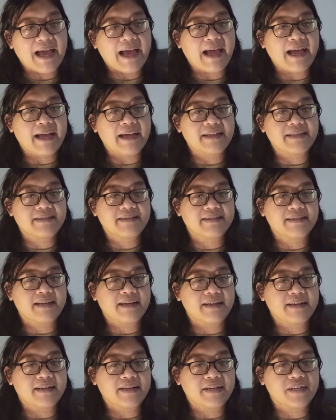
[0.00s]
as
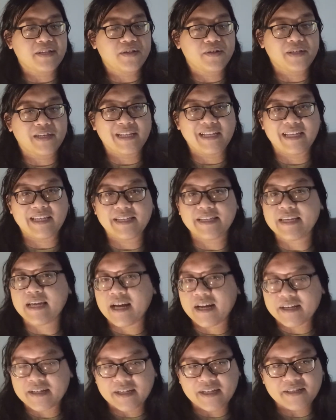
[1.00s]
uh, you know the
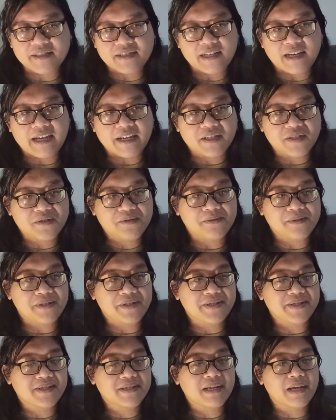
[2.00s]
young
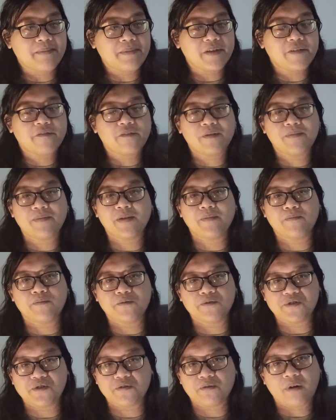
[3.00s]
intellectuals coming from the
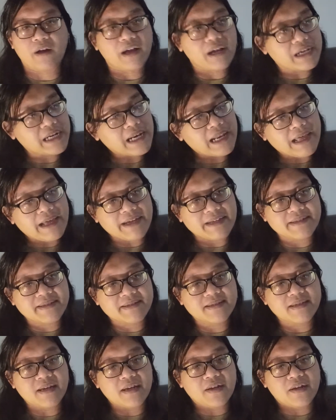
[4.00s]
bourgeois
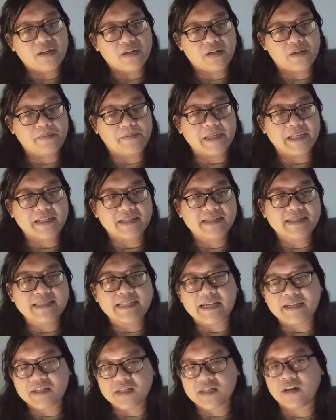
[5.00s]
class, are being
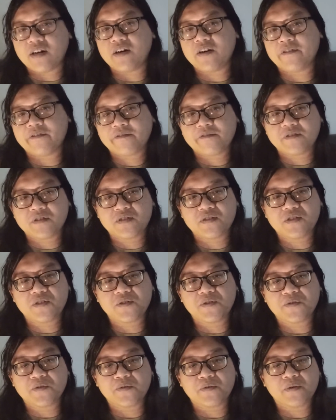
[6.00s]
sent off
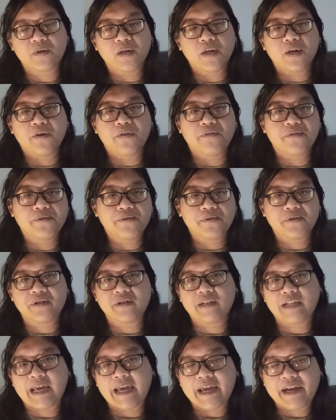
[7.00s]
to
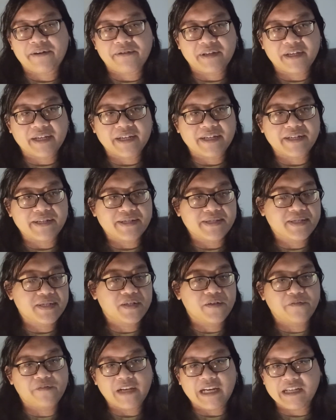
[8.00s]
rural areas, you
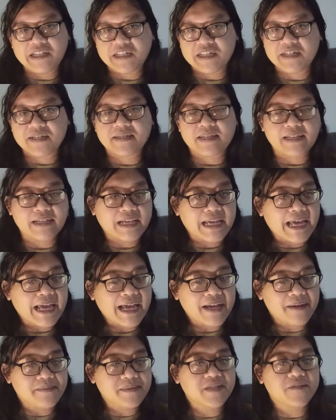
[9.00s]
know, villages and
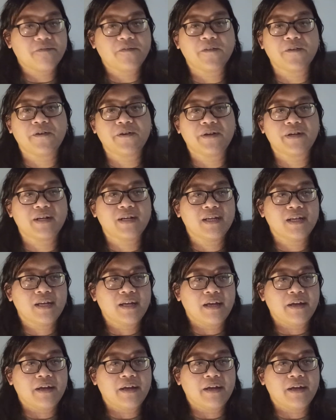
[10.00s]
camps for